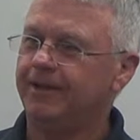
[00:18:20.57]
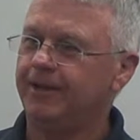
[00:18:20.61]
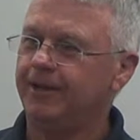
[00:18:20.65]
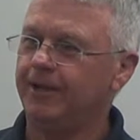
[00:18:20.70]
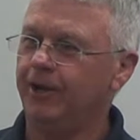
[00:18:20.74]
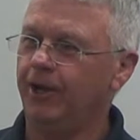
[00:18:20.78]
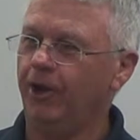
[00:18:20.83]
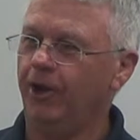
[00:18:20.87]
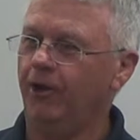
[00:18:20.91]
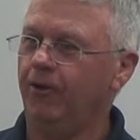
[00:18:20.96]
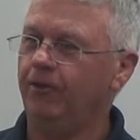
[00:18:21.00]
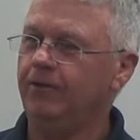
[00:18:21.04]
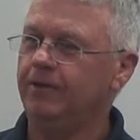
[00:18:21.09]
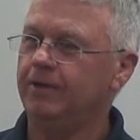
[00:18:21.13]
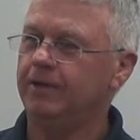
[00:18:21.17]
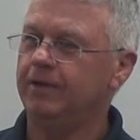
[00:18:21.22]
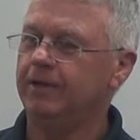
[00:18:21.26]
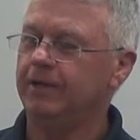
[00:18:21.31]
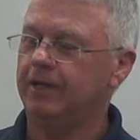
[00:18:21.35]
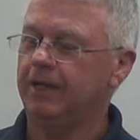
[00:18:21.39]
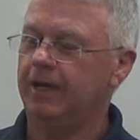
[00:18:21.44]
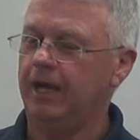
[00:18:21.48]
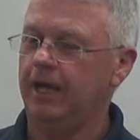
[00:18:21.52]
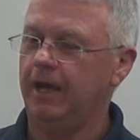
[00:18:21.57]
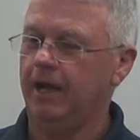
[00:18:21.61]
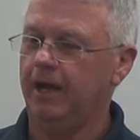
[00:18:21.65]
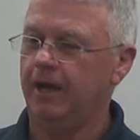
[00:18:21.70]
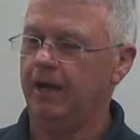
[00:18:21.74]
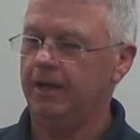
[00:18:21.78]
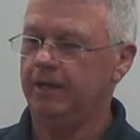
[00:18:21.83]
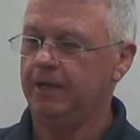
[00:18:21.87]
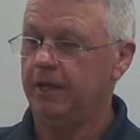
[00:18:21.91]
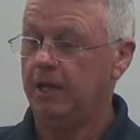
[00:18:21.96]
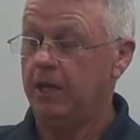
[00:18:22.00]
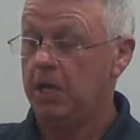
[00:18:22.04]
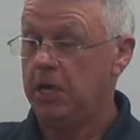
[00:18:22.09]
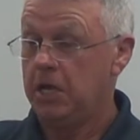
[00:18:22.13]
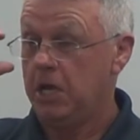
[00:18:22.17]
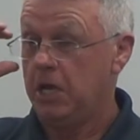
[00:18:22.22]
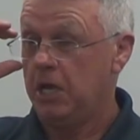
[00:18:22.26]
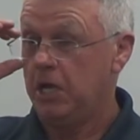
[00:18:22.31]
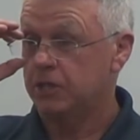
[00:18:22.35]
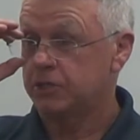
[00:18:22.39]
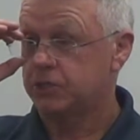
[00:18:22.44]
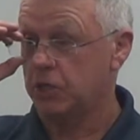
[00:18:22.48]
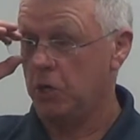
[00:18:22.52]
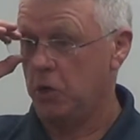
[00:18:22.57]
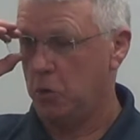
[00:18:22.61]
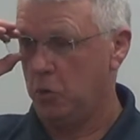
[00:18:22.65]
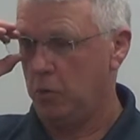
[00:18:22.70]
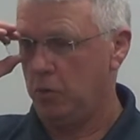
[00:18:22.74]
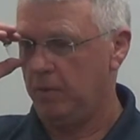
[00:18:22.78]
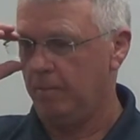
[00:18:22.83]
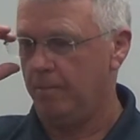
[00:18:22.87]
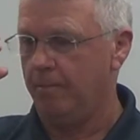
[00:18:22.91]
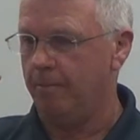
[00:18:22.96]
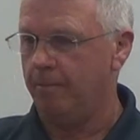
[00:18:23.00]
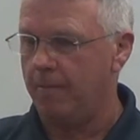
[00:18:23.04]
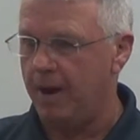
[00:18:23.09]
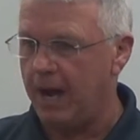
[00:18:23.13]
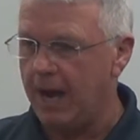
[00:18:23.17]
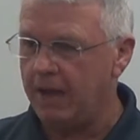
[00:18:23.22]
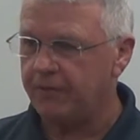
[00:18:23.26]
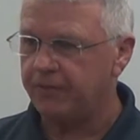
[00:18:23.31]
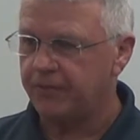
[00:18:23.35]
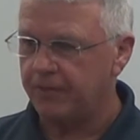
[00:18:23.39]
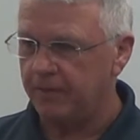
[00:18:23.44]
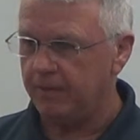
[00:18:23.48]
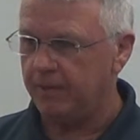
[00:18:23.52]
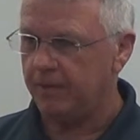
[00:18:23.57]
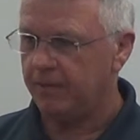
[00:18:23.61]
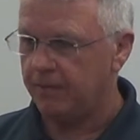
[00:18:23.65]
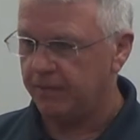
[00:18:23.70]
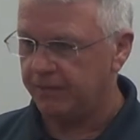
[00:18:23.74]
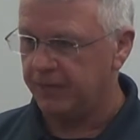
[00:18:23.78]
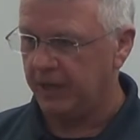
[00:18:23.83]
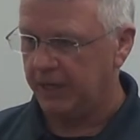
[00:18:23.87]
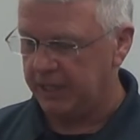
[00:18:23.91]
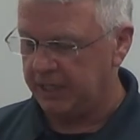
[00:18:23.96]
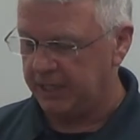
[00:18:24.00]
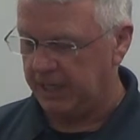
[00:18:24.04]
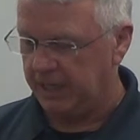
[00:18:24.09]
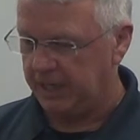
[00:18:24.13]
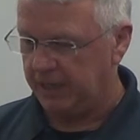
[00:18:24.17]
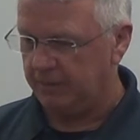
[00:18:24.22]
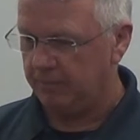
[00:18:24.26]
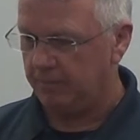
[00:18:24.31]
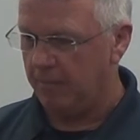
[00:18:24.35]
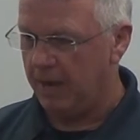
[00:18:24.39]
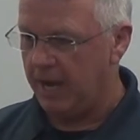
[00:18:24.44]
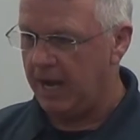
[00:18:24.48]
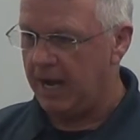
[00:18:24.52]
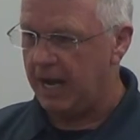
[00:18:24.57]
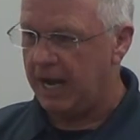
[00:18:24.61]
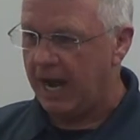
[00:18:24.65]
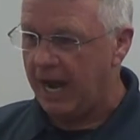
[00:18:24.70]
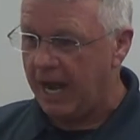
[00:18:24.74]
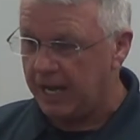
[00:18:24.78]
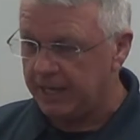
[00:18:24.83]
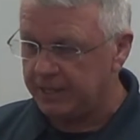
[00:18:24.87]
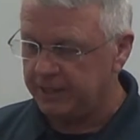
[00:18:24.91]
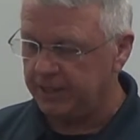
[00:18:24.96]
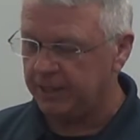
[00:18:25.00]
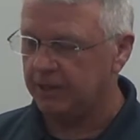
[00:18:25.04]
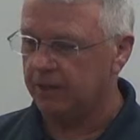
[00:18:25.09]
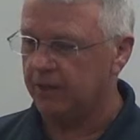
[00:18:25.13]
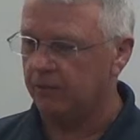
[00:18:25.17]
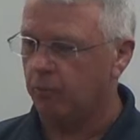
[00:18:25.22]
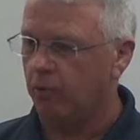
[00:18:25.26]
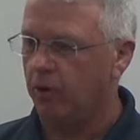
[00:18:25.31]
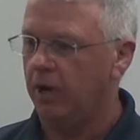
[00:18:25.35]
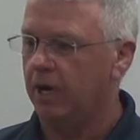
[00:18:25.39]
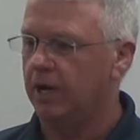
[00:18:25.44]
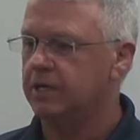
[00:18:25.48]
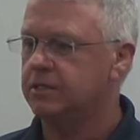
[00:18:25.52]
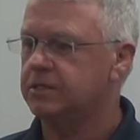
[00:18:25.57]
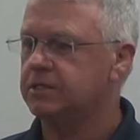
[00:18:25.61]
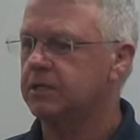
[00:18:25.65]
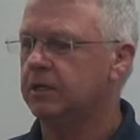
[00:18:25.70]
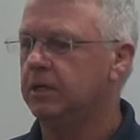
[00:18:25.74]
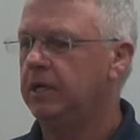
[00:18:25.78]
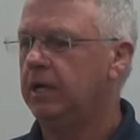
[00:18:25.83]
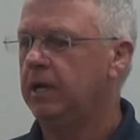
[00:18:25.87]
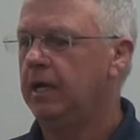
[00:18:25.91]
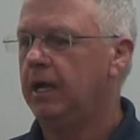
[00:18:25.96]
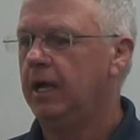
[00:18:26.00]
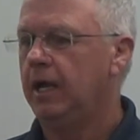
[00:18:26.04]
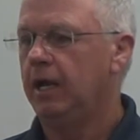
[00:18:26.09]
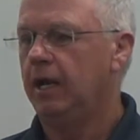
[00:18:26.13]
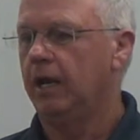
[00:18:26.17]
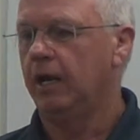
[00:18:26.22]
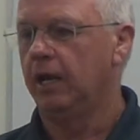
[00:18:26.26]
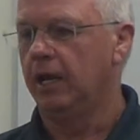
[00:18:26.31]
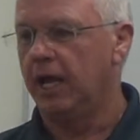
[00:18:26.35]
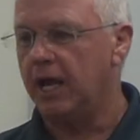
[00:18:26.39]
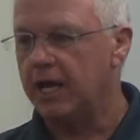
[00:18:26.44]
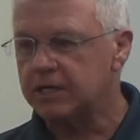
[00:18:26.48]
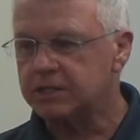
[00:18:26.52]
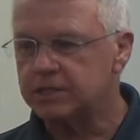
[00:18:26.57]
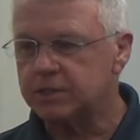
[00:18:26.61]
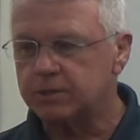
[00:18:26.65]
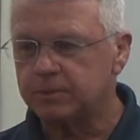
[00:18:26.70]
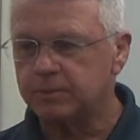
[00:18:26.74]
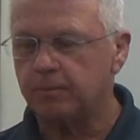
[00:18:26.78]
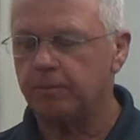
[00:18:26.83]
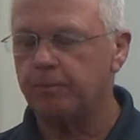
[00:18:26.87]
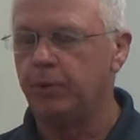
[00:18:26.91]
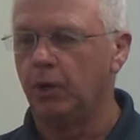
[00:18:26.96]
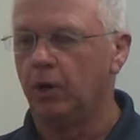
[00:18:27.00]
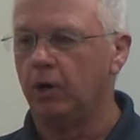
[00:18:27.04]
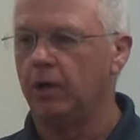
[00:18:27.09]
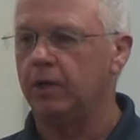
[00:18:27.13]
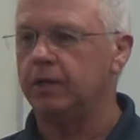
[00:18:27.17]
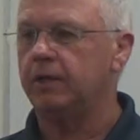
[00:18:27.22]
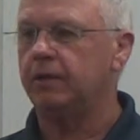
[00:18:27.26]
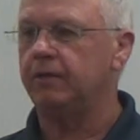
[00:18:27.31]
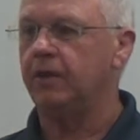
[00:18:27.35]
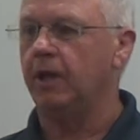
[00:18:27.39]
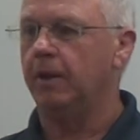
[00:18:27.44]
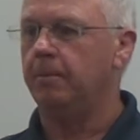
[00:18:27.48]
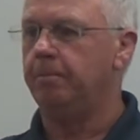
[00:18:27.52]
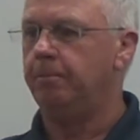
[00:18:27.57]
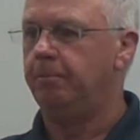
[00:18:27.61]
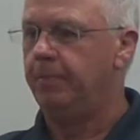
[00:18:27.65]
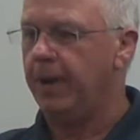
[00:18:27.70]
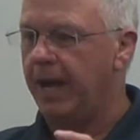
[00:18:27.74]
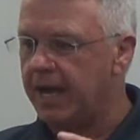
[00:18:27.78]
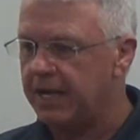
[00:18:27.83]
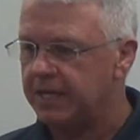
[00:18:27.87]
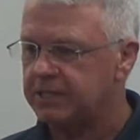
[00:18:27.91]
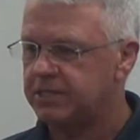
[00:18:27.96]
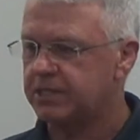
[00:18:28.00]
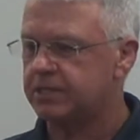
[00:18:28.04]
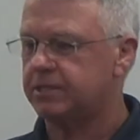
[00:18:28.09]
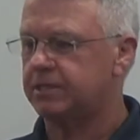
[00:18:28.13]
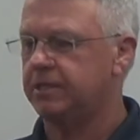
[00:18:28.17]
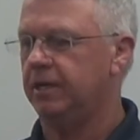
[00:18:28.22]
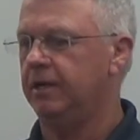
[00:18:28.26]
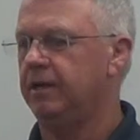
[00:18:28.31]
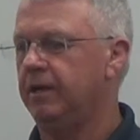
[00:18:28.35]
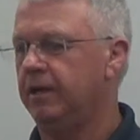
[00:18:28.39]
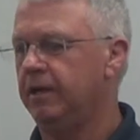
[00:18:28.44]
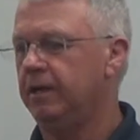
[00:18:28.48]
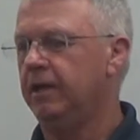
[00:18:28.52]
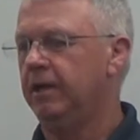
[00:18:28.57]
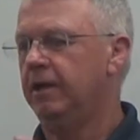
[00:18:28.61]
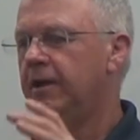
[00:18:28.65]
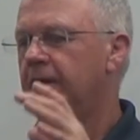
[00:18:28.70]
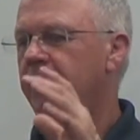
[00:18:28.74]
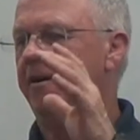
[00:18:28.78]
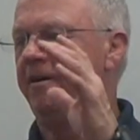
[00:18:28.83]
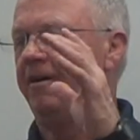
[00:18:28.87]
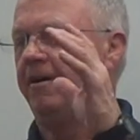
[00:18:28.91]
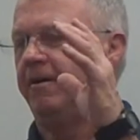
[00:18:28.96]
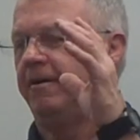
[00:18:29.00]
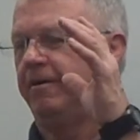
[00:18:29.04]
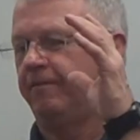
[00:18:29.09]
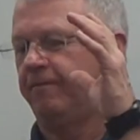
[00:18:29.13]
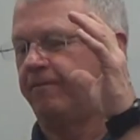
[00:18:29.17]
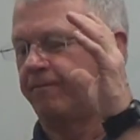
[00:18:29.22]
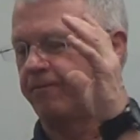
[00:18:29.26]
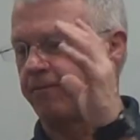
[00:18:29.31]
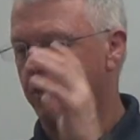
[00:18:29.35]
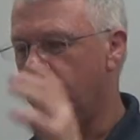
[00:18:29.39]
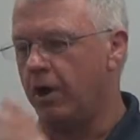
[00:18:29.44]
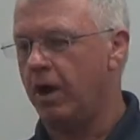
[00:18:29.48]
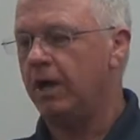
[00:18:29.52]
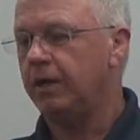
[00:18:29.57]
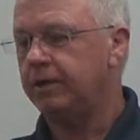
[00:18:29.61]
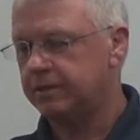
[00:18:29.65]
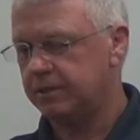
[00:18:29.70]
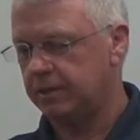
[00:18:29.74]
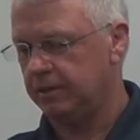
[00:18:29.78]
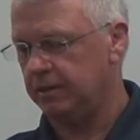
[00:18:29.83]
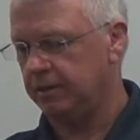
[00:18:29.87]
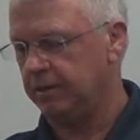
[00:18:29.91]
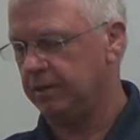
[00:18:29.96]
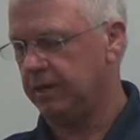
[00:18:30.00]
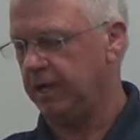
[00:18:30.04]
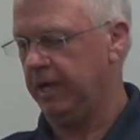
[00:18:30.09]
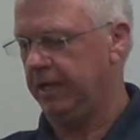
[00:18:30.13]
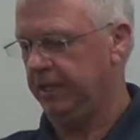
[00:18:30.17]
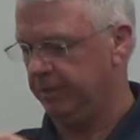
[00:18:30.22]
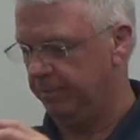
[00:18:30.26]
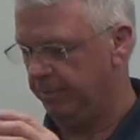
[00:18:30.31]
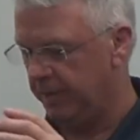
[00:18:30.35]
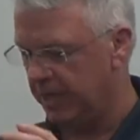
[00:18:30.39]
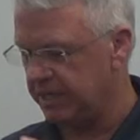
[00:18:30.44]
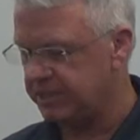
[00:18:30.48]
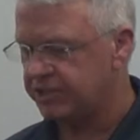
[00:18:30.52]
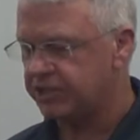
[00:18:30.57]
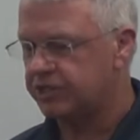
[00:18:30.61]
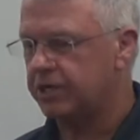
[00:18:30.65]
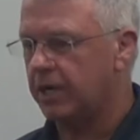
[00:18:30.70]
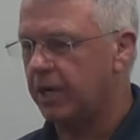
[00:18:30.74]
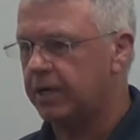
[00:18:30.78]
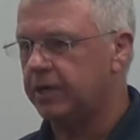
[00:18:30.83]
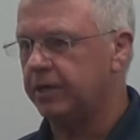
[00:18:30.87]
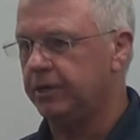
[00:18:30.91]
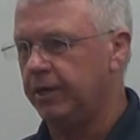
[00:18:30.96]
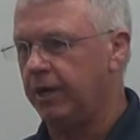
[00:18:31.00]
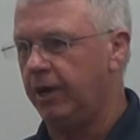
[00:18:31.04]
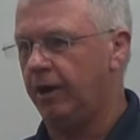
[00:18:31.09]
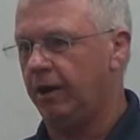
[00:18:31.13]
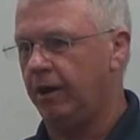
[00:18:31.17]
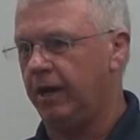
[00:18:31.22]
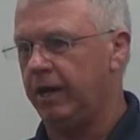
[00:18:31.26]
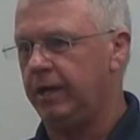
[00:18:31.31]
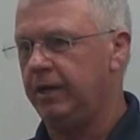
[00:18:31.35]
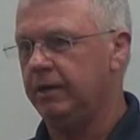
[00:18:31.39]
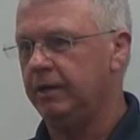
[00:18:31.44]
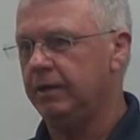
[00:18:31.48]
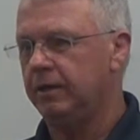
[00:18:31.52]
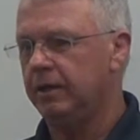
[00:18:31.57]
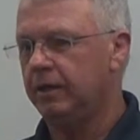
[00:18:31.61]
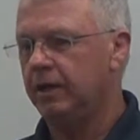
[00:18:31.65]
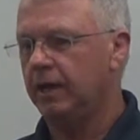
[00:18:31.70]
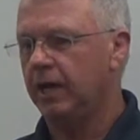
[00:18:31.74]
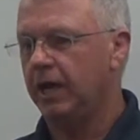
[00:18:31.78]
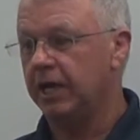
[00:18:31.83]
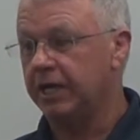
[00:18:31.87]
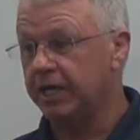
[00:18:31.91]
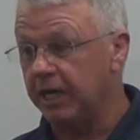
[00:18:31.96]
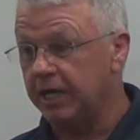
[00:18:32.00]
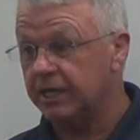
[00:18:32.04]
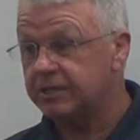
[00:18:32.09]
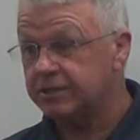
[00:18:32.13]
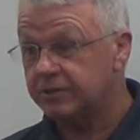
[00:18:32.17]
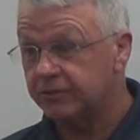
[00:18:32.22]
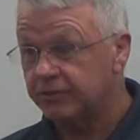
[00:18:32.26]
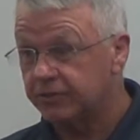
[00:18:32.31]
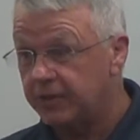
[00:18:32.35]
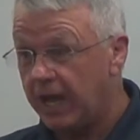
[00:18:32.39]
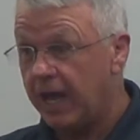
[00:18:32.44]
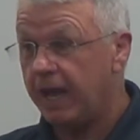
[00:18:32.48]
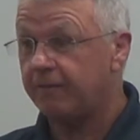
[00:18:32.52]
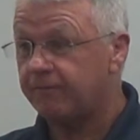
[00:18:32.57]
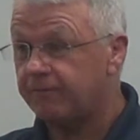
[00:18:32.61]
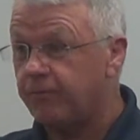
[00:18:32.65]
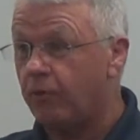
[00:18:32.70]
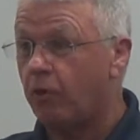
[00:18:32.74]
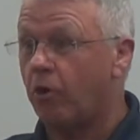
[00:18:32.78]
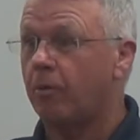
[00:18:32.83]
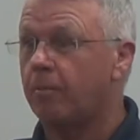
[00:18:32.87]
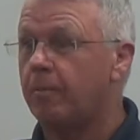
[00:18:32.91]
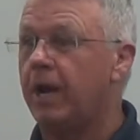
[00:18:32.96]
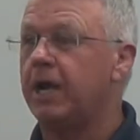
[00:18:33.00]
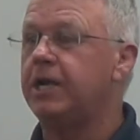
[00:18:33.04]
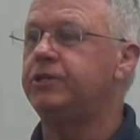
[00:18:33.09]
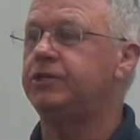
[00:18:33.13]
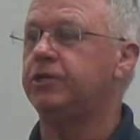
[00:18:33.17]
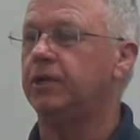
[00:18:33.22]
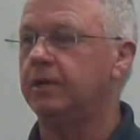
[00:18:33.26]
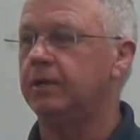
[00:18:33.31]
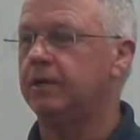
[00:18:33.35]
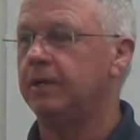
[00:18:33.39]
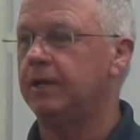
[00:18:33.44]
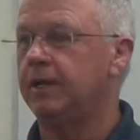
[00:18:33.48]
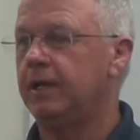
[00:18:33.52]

You know, so my thinking, my idea was, let's put the best front and the best secondary against that formation,